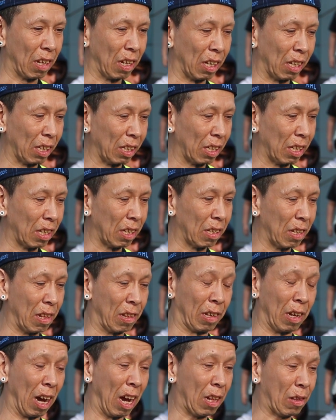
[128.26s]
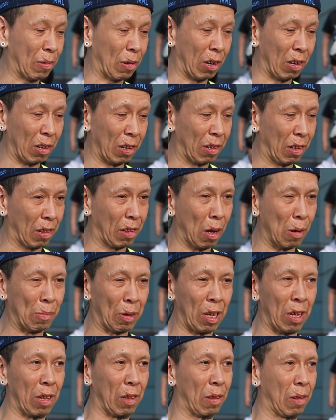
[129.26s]
uh, these guys were
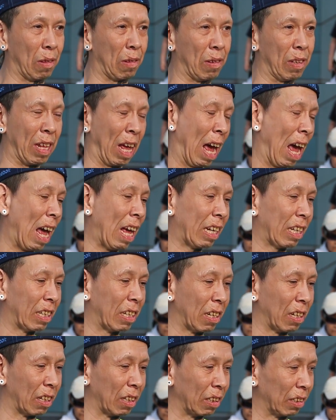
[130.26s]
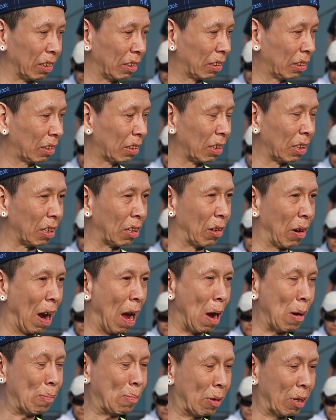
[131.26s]
somebody's dad, their
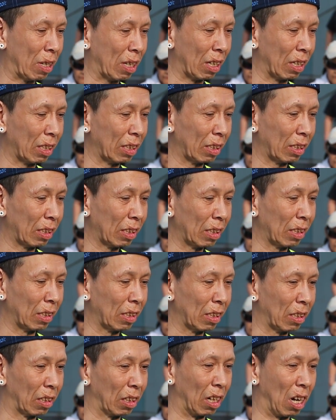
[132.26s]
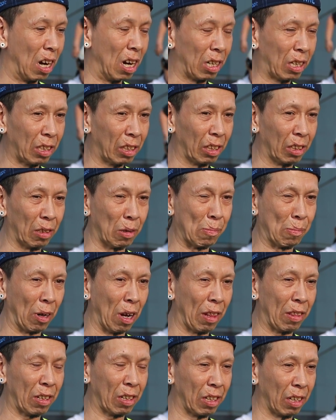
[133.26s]
grandpa, their uncle, their
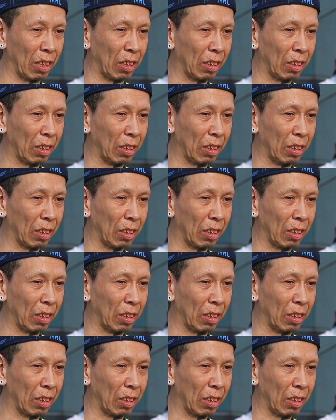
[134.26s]
brother,